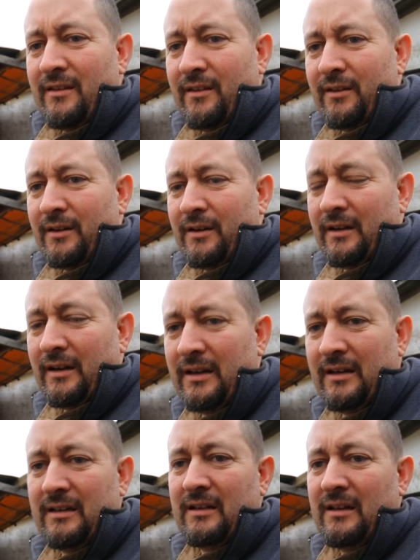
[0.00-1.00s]
the
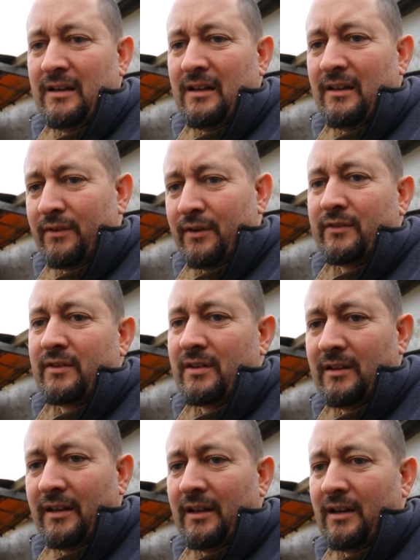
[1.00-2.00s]

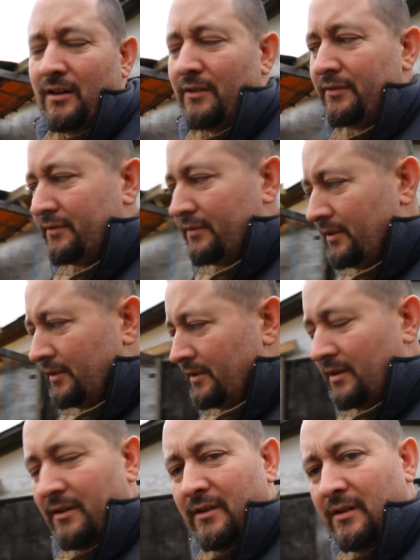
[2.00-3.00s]
5th layer
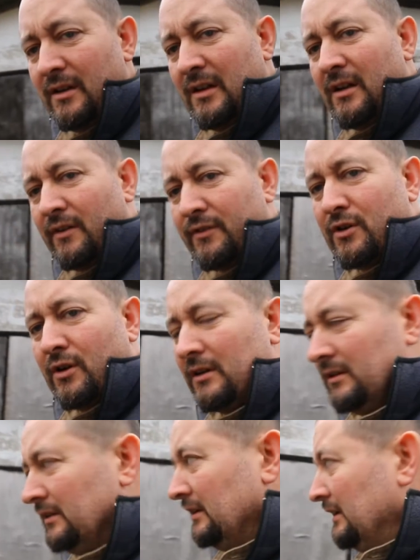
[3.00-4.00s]
of
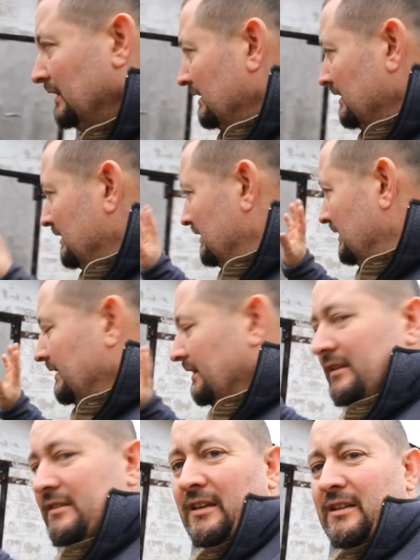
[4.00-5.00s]
color. And
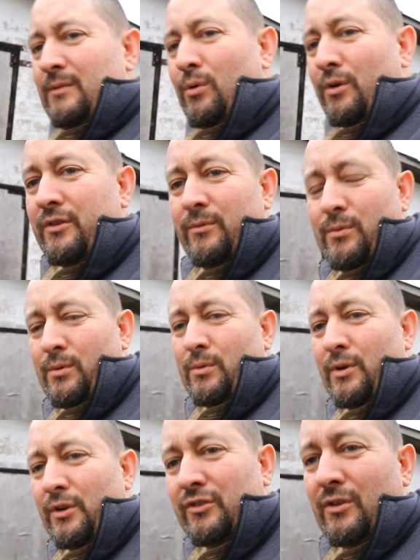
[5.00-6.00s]
inside the
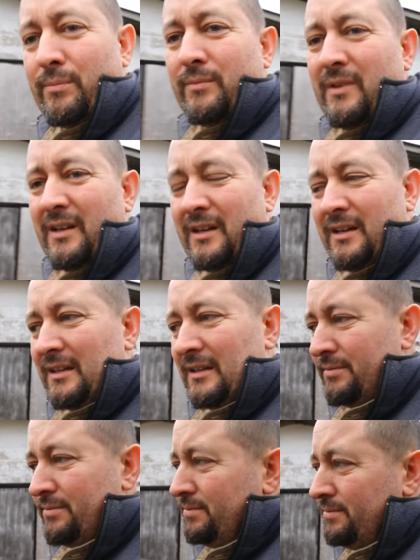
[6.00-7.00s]
workshop there are
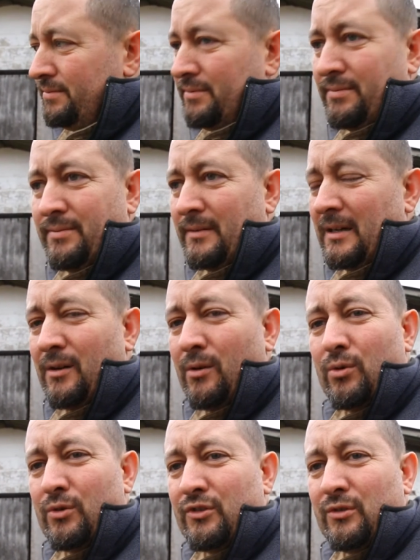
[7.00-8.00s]

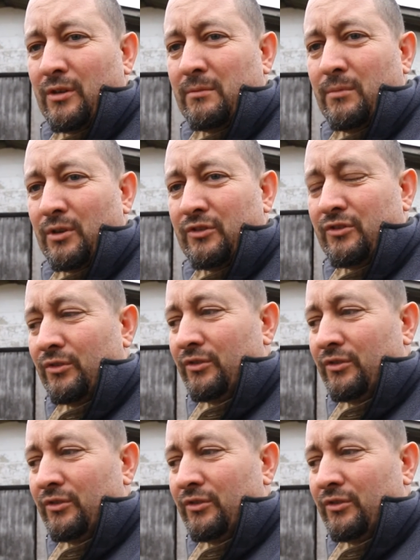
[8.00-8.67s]
also not much to